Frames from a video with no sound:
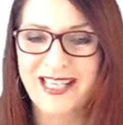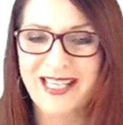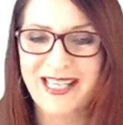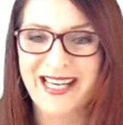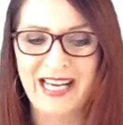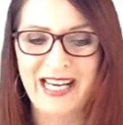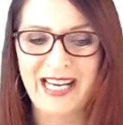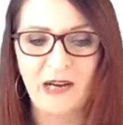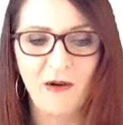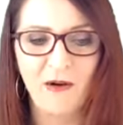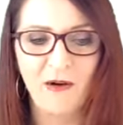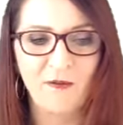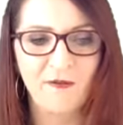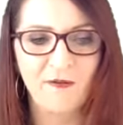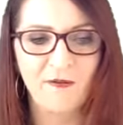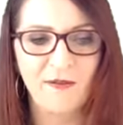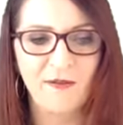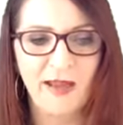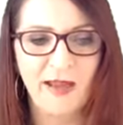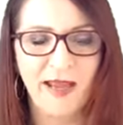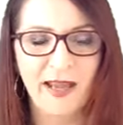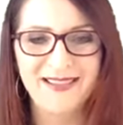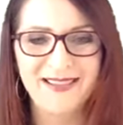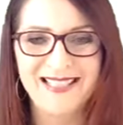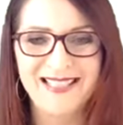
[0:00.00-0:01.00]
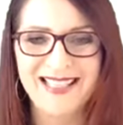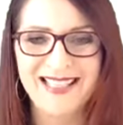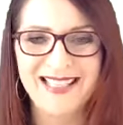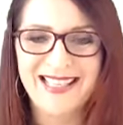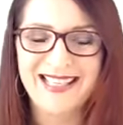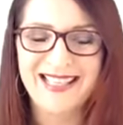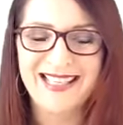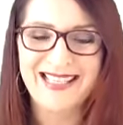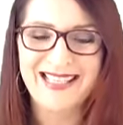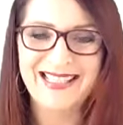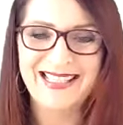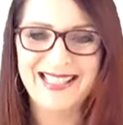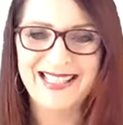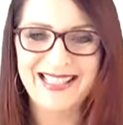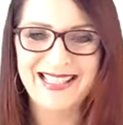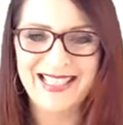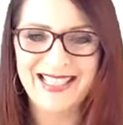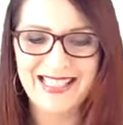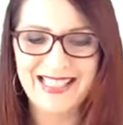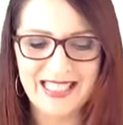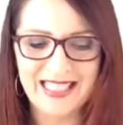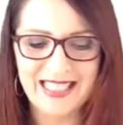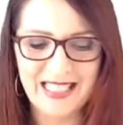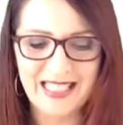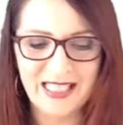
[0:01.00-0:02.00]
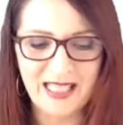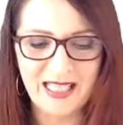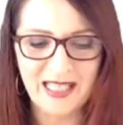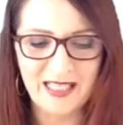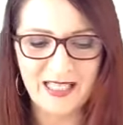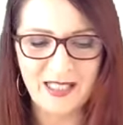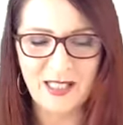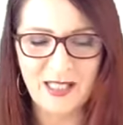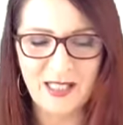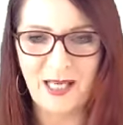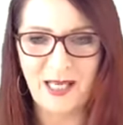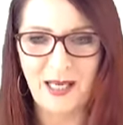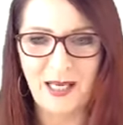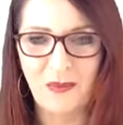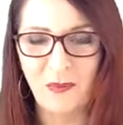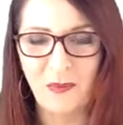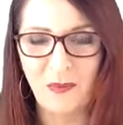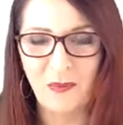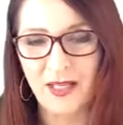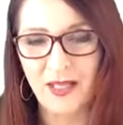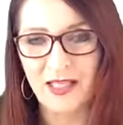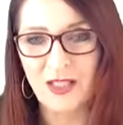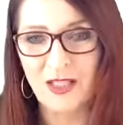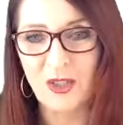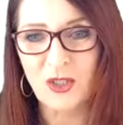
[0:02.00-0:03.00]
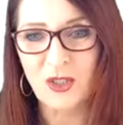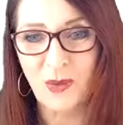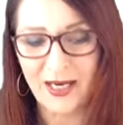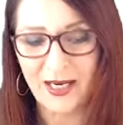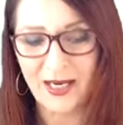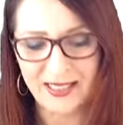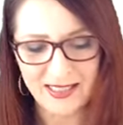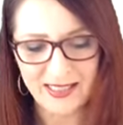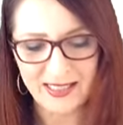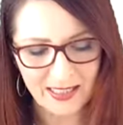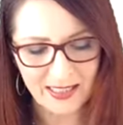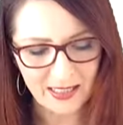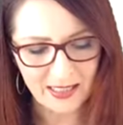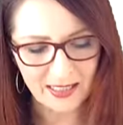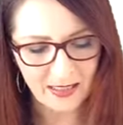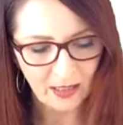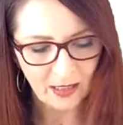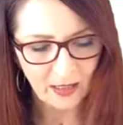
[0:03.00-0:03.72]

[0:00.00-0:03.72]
Now, I found statistics that say 1 in 20,